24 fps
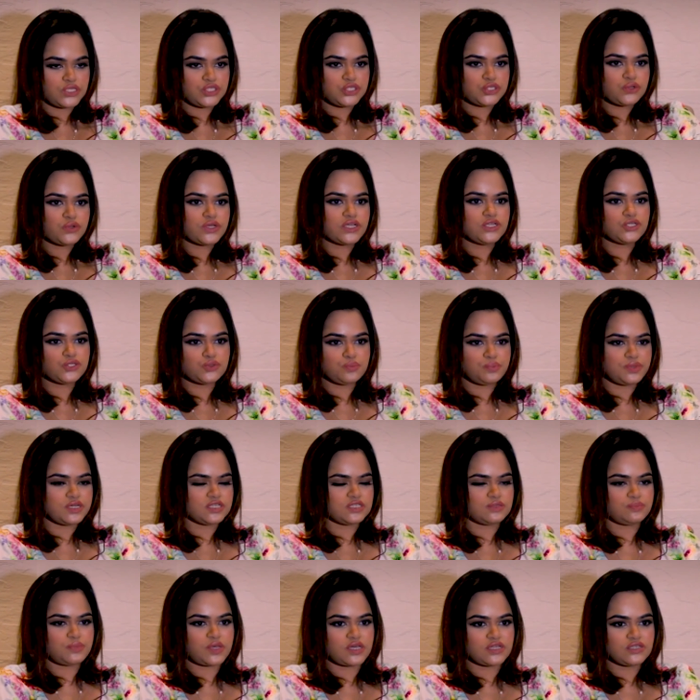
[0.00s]
We took into
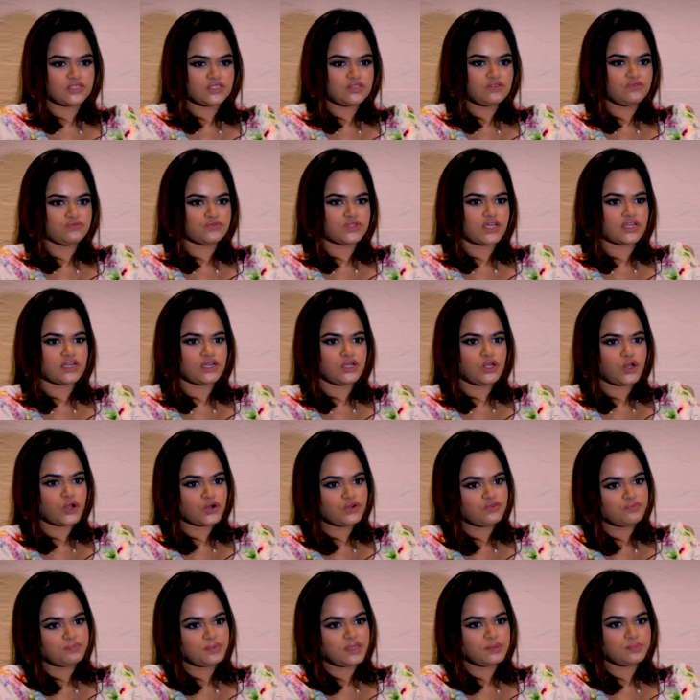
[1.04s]
perspective that a
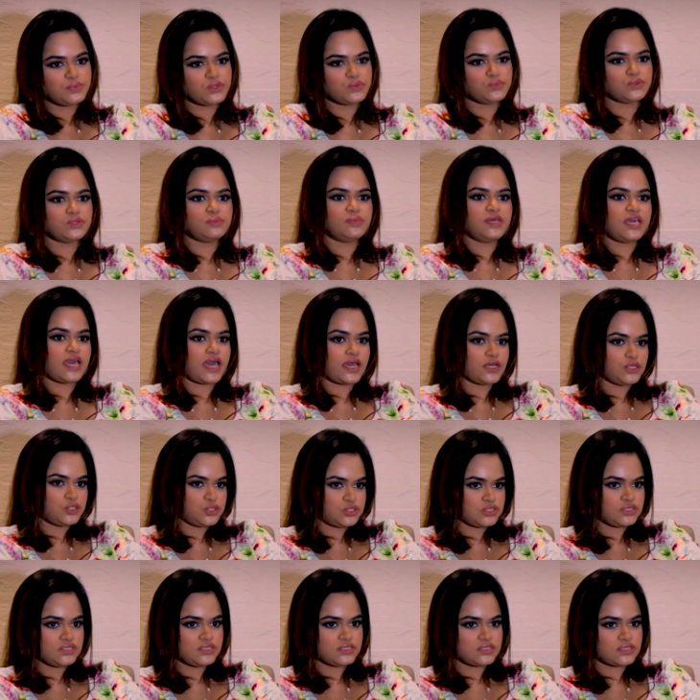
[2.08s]
lot of people will be
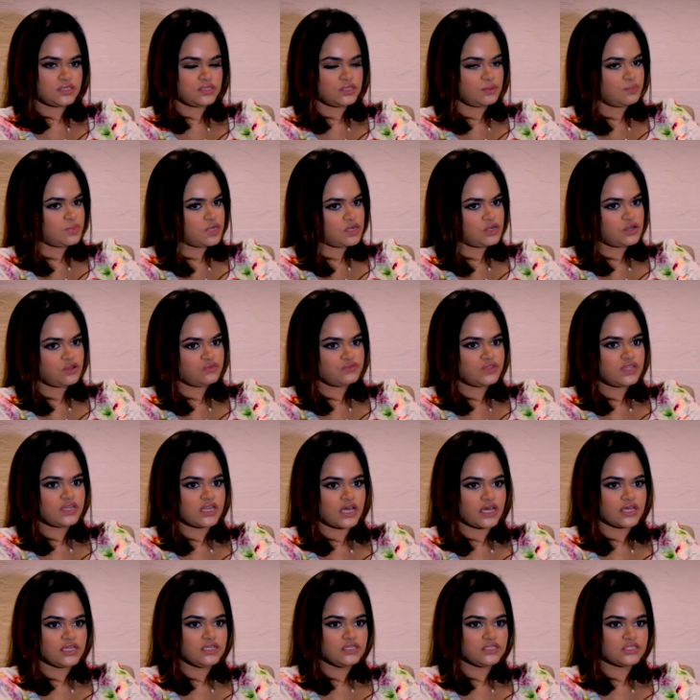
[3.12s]
anxious in the middle of the
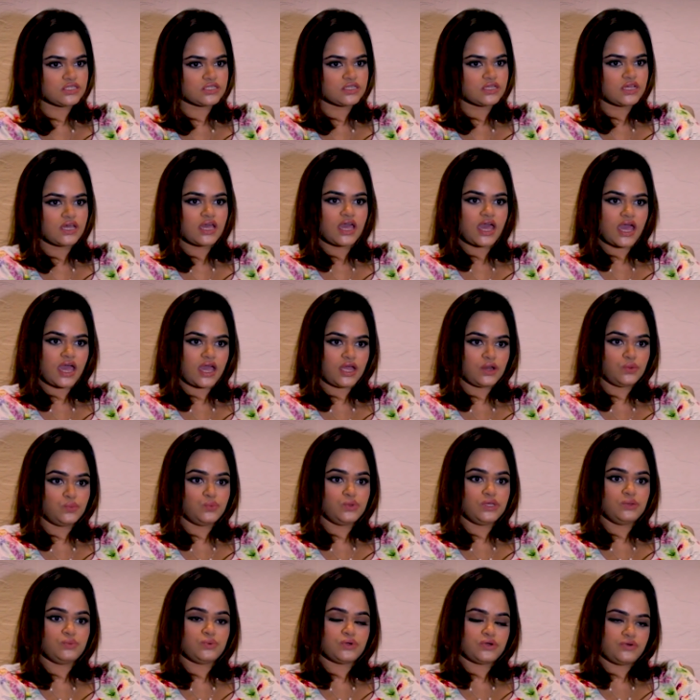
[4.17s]
night
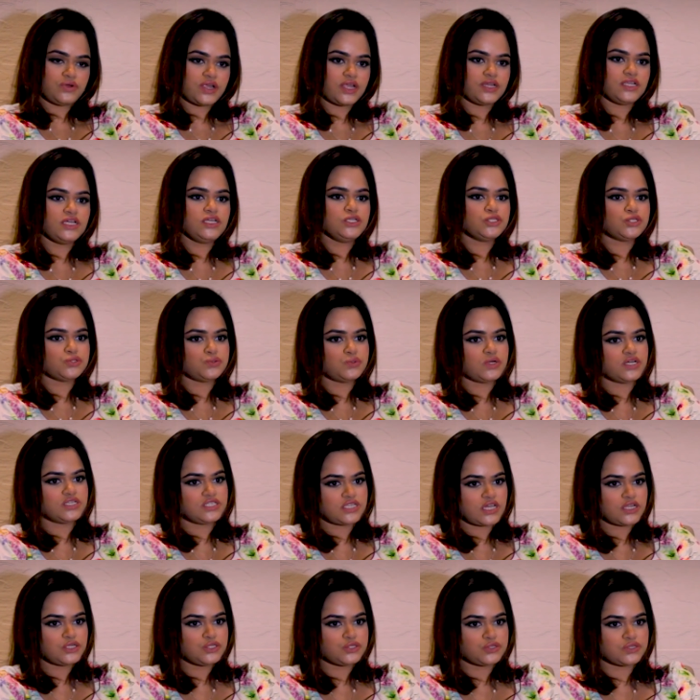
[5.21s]
and we were ready to
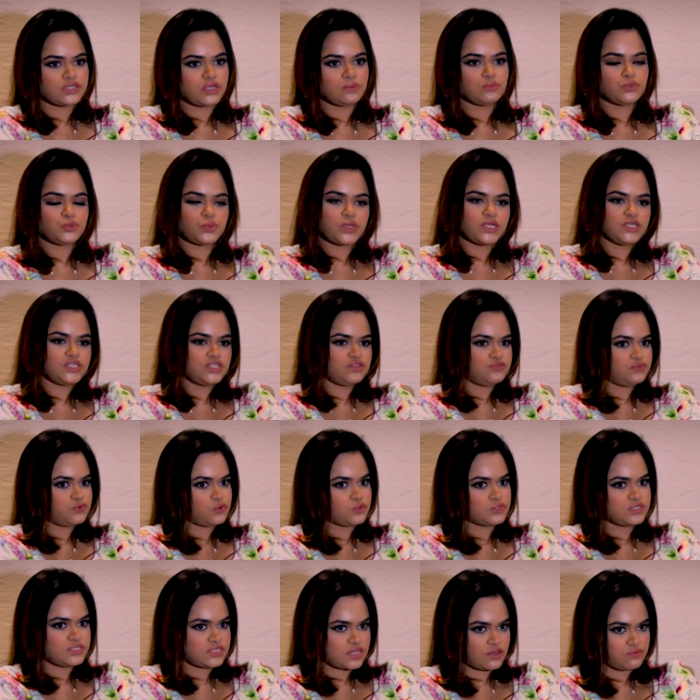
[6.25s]
attend to them
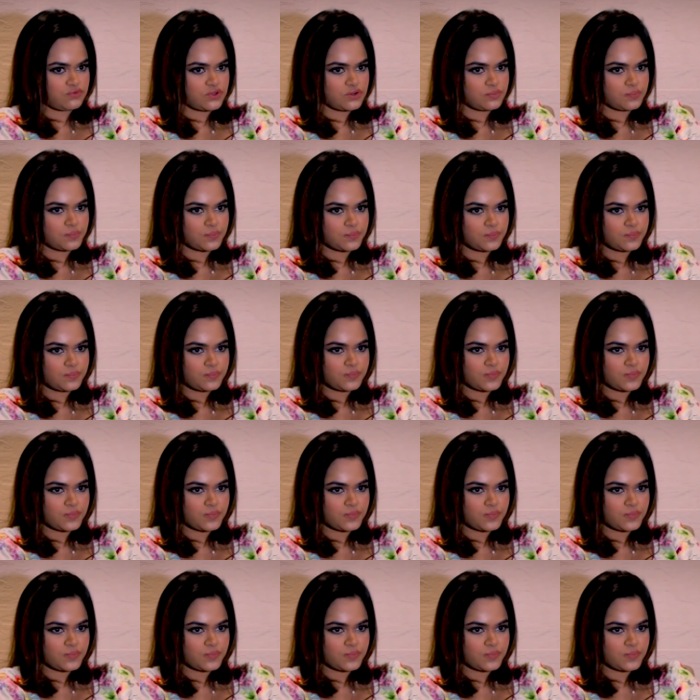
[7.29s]
24 7.